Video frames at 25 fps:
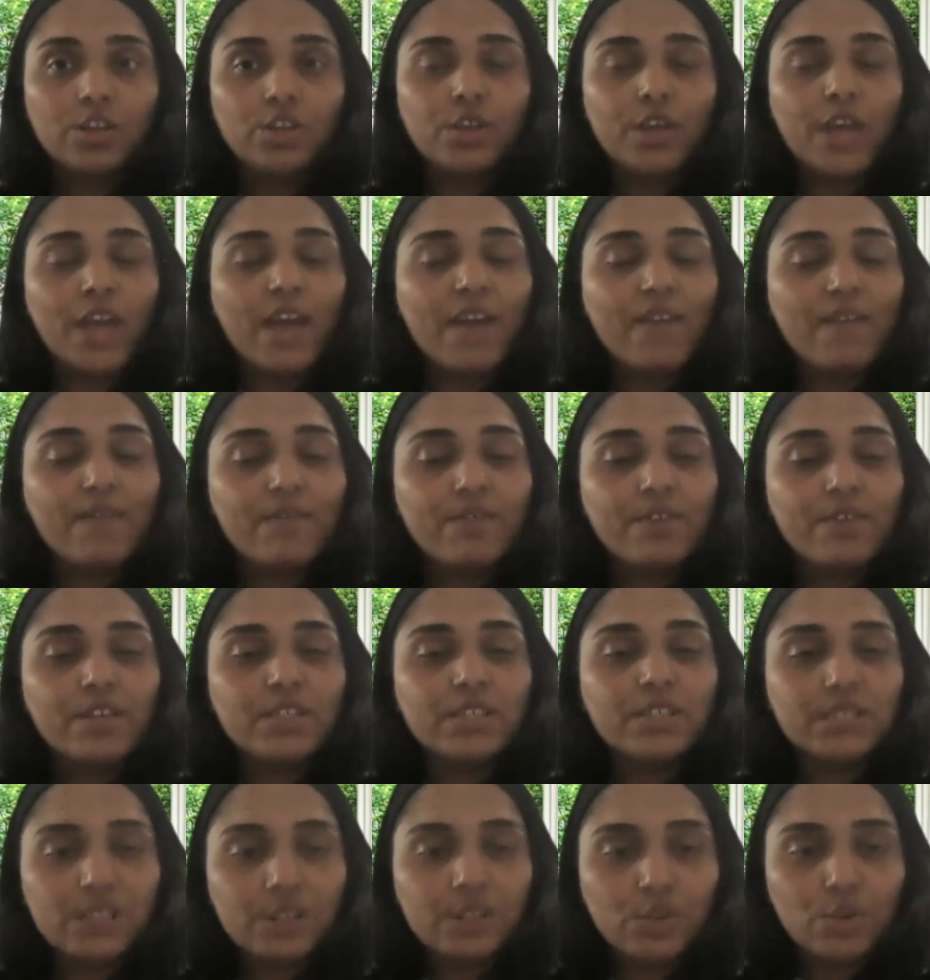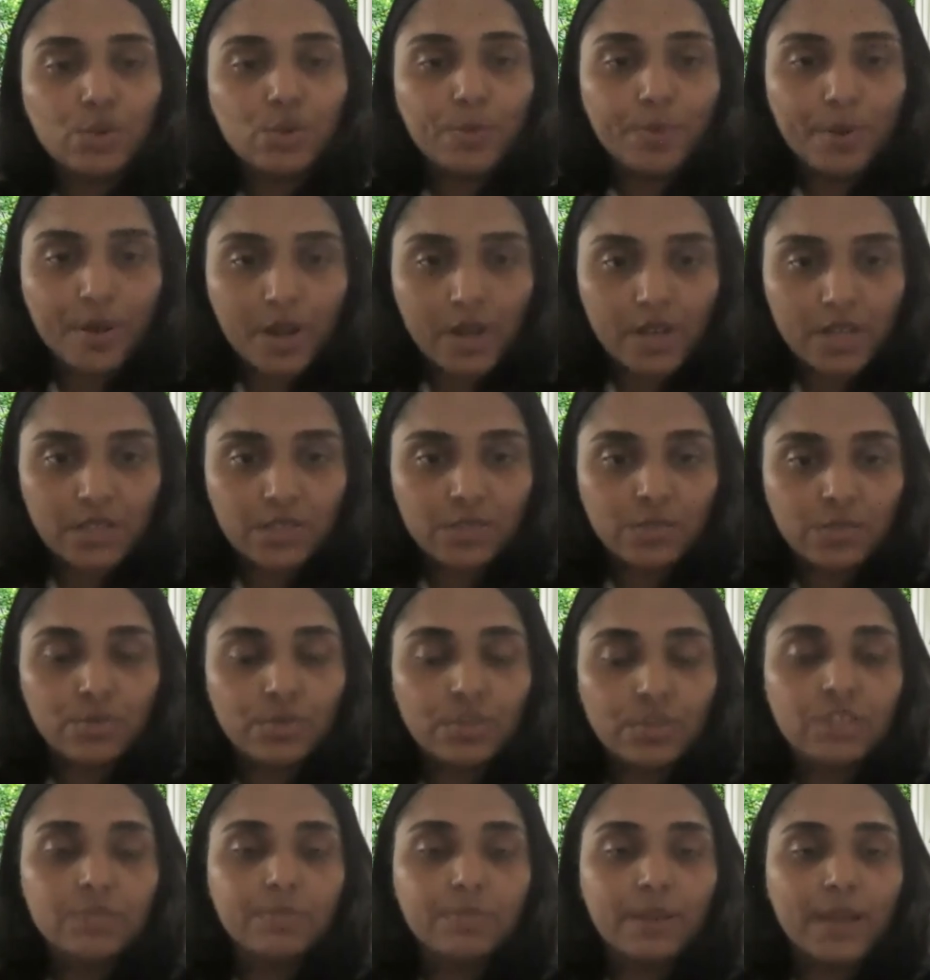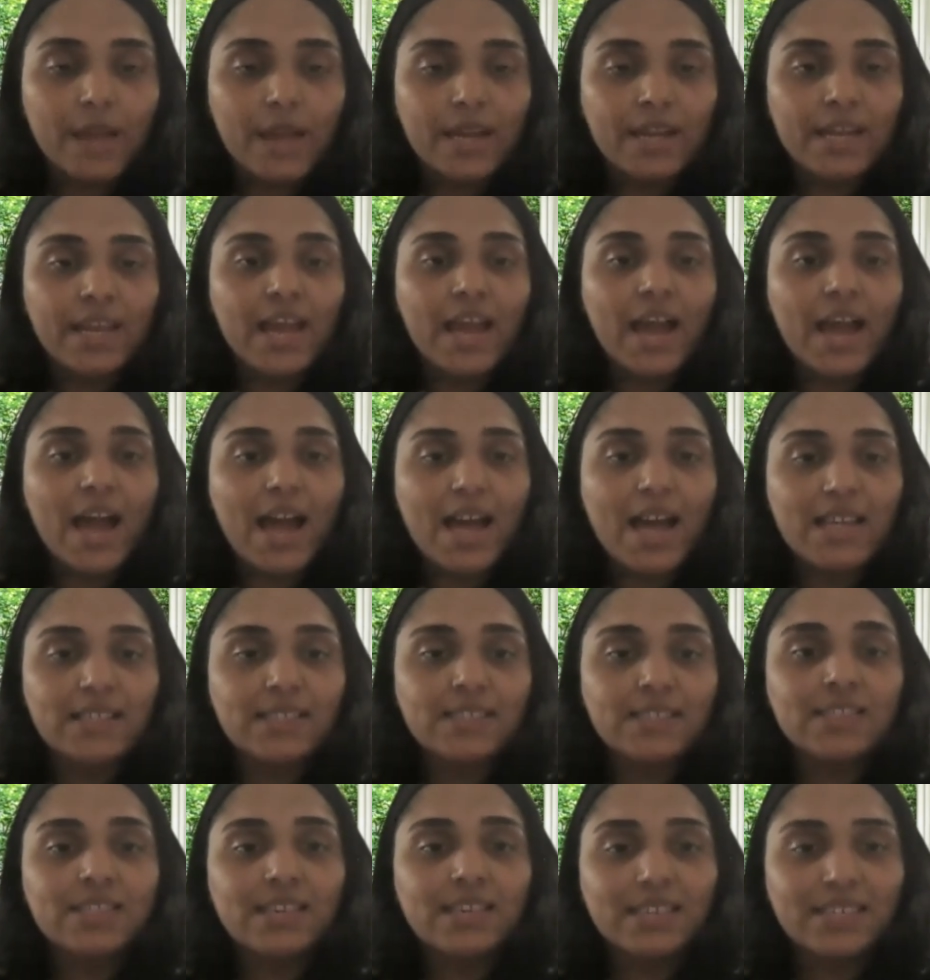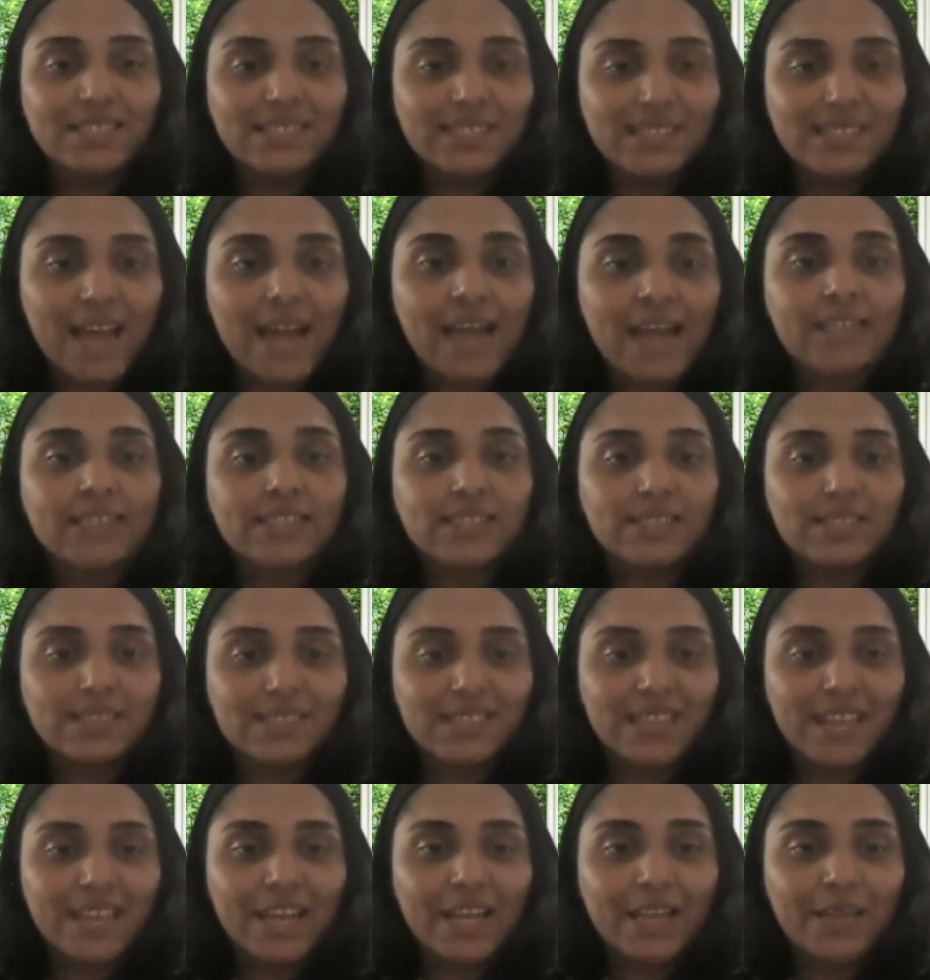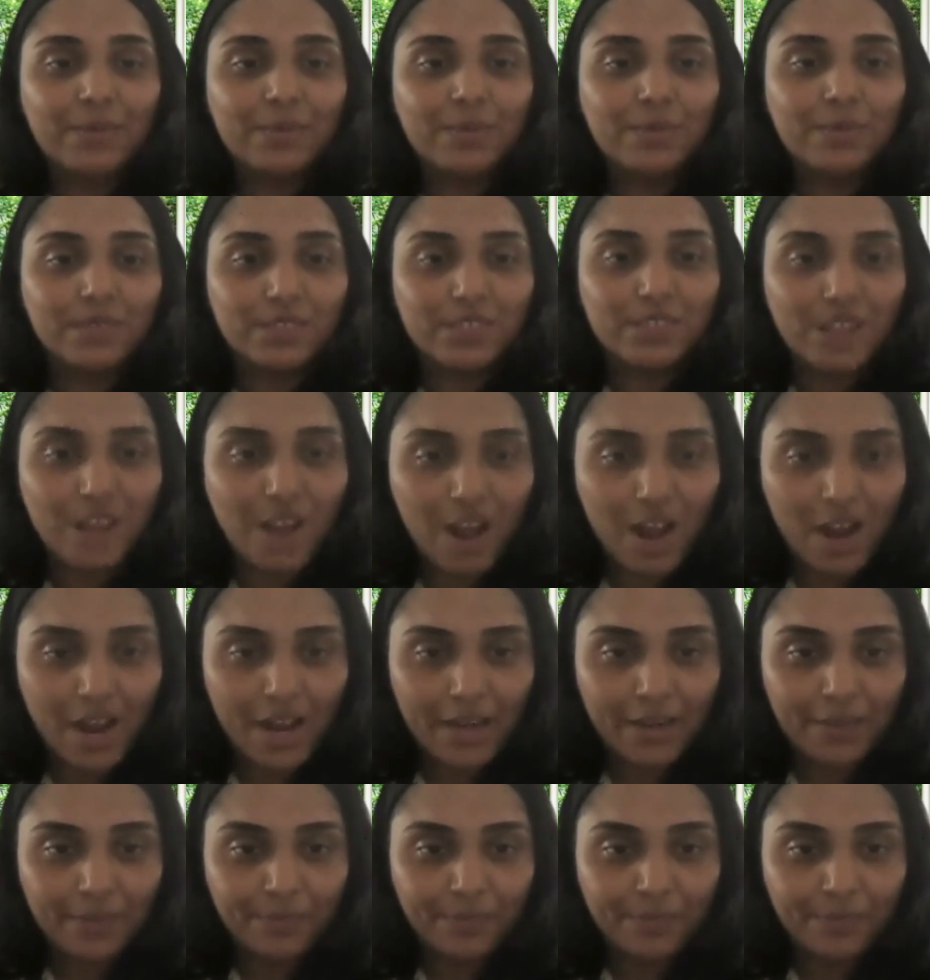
every single person on this planet has the exact same time.